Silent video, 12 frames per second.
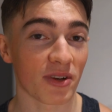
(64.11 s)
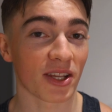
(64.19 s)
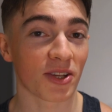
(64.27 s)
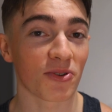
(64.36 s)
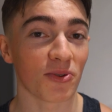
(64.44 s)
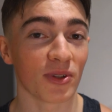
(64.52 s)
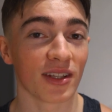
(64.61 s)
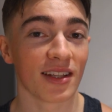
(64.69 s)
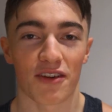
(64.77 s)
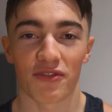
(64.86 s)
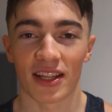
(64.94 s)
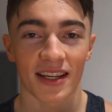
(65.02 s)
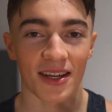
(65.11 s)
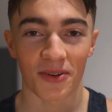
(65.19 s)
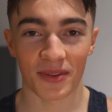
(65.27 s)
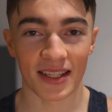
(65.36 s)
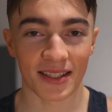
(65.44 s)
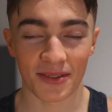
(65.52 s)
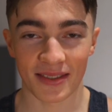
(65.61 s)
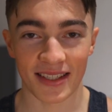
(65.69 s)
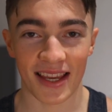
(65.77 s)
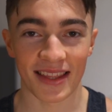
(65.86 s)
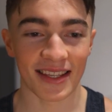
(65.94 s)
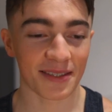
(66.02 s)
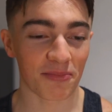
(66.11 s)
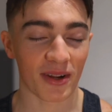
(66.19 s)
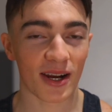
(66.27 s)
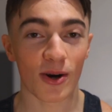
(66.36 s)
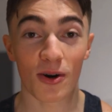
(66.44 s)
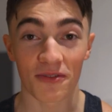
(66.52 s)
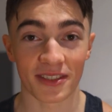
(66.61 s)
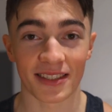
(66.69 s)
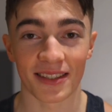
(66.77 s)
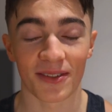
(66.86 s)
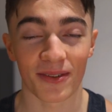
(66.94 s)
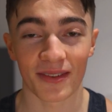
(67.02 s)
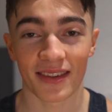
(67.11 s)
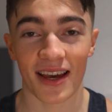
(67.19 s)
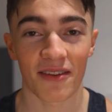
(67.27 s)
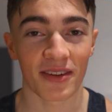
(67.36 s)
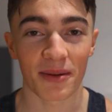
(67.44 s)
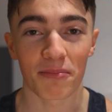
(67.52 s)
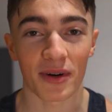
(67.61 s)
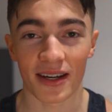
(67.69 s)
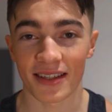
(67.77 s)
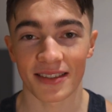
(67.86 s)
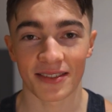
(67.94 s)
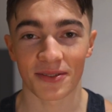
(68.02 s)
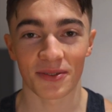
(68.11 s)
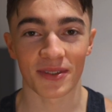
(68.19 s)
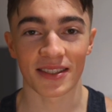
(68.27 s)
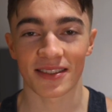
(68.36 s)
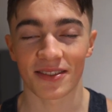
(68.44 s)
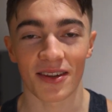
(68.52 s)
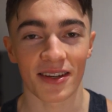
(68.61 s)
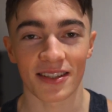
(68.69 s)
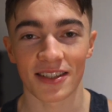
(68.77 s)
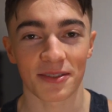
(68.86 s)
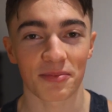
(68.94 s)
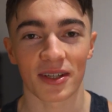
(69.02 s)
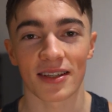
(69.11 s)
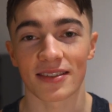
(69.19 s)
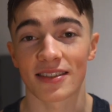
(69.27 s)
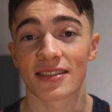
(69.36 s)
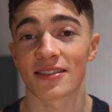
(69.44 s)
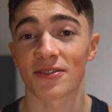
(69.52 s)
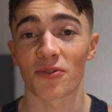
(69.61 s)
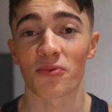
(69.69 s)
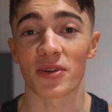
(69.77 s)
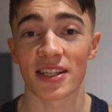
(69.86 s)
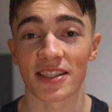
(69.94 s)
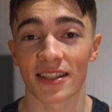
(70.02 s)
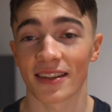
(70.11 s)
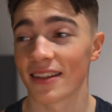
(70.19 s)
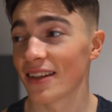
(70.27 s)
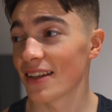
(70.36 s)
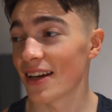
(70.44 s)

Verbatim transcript: pretty cool. I feel like I don't need to say this, but I obviously don't have any bias to this study just because it's Norwegian.